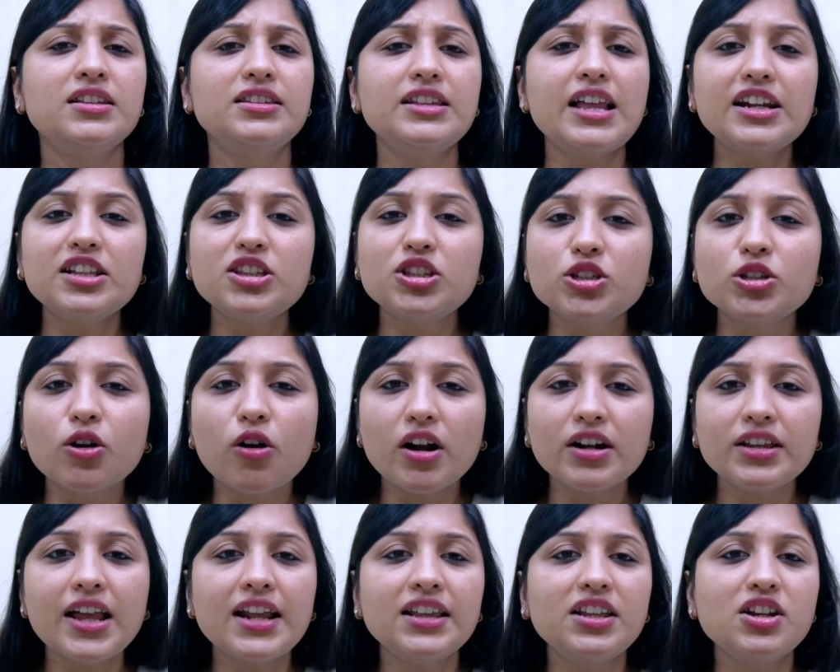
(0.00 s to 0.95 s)
That
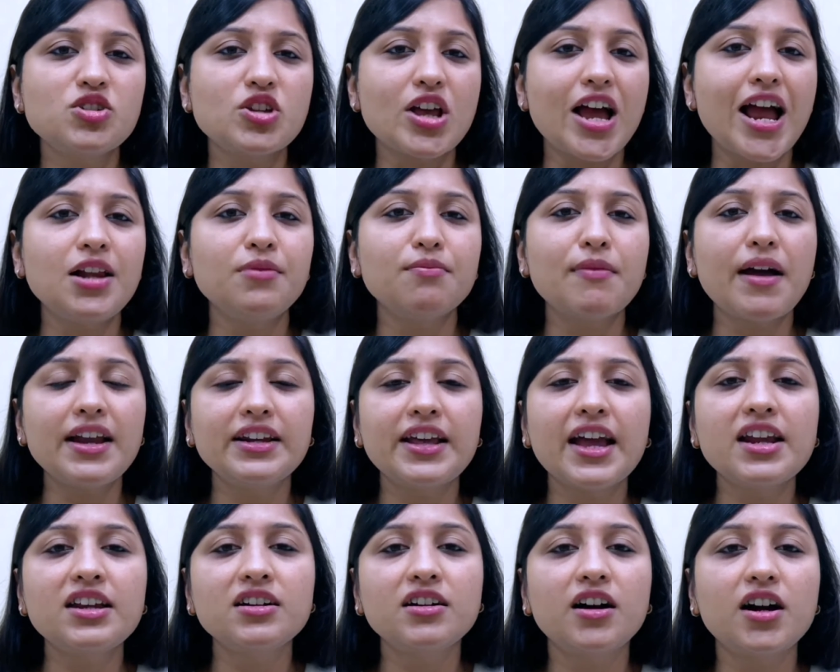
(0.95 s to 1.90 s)
thought that the child might
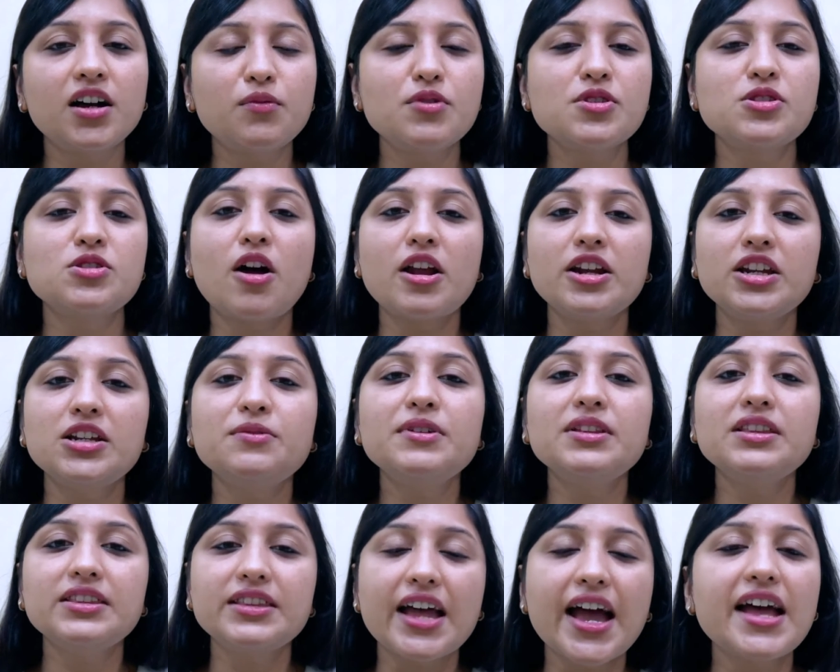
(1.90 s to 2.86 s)
get hurt was not
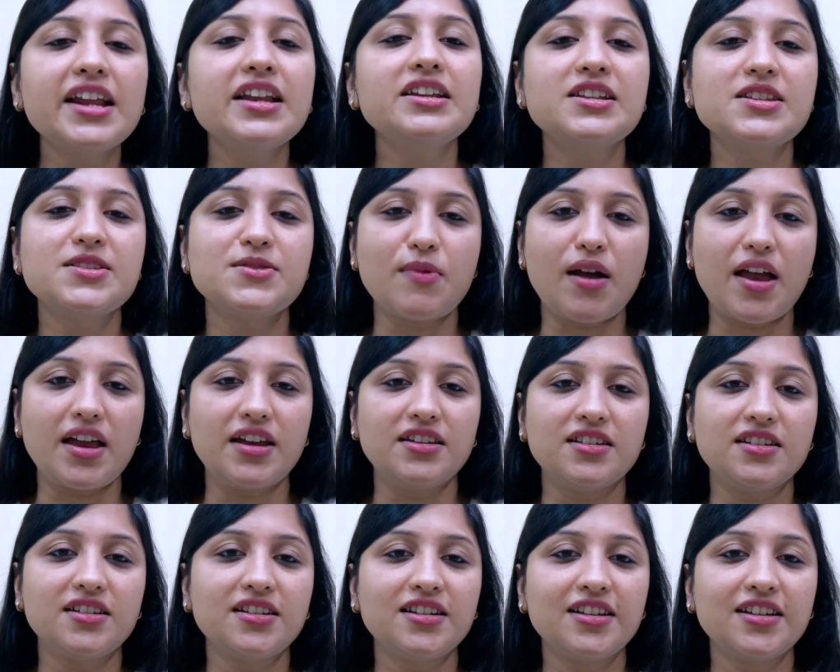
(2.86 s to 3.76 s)
even there in his mind.